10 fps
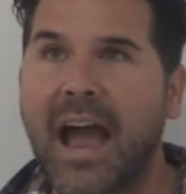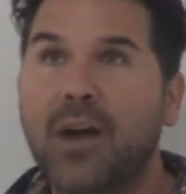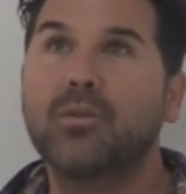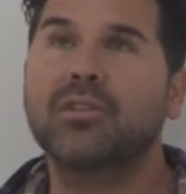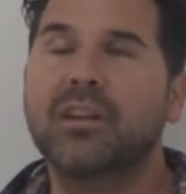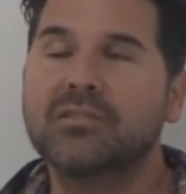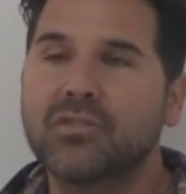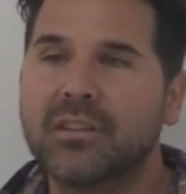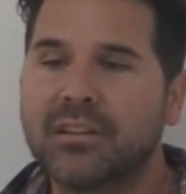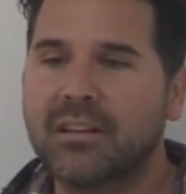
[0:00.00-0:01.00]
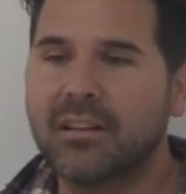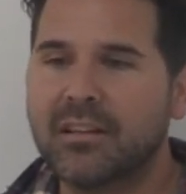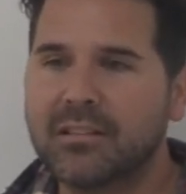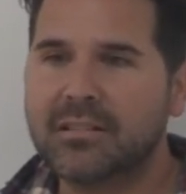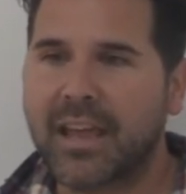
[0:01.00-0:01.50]
our country
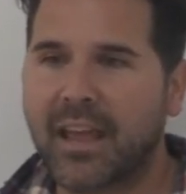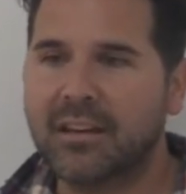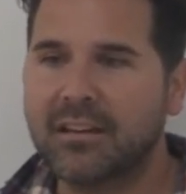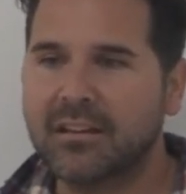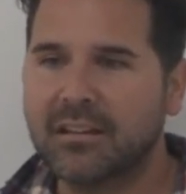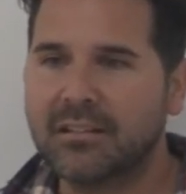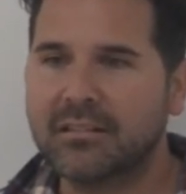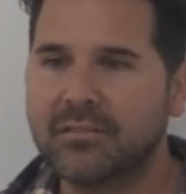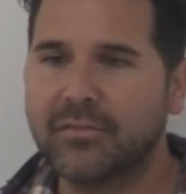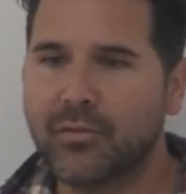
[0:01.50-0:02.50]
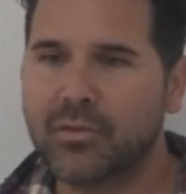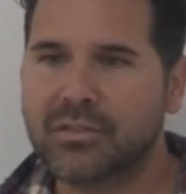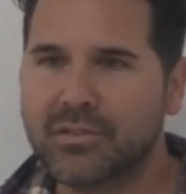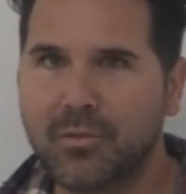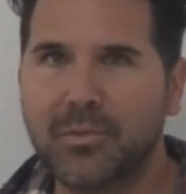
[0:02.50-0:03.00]
today as Canada and
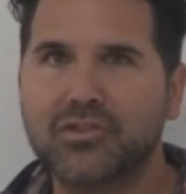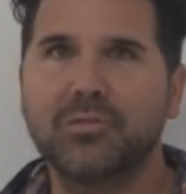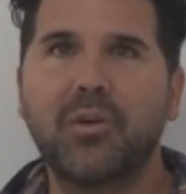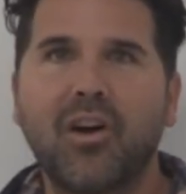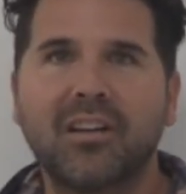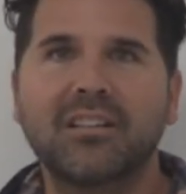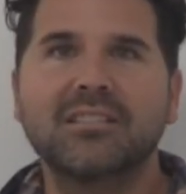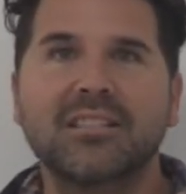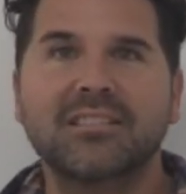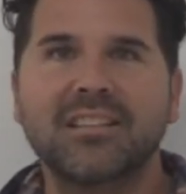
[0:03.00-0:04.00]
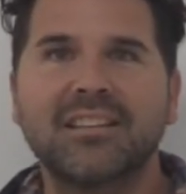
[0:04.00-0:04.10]
forced so much upon us as